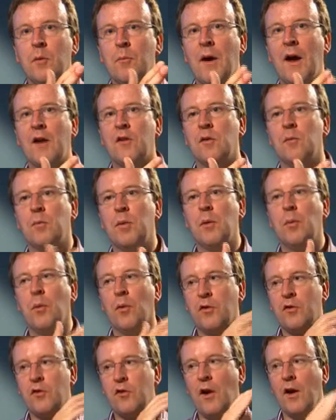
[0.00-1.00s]
can imagine
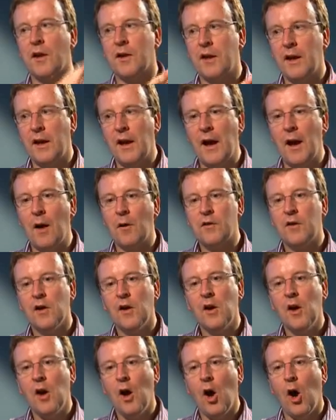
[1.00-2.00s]
people striking out
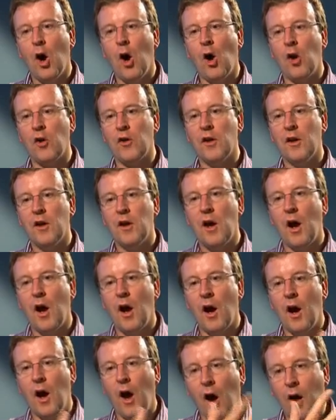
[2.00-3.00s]
on
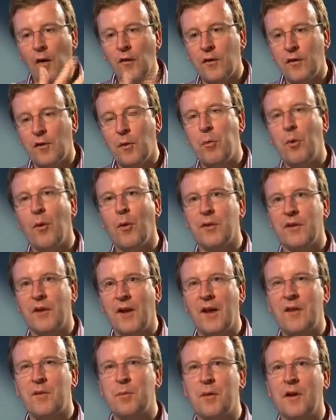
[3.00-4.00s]

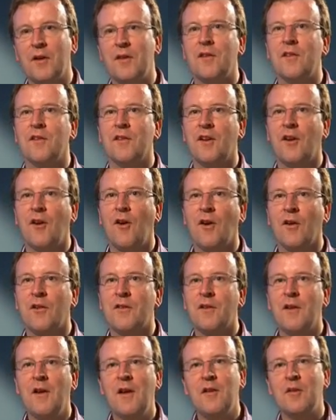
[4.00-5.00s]
unsupported expeditions
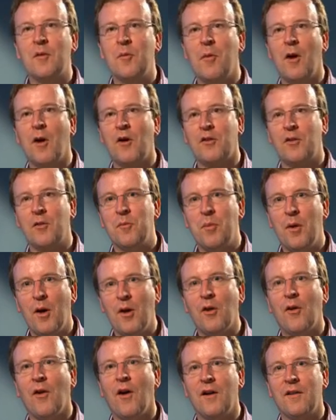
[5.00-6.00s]
across the Martian
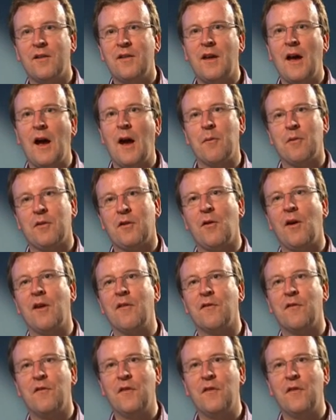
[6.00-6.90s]
polar ice caps, great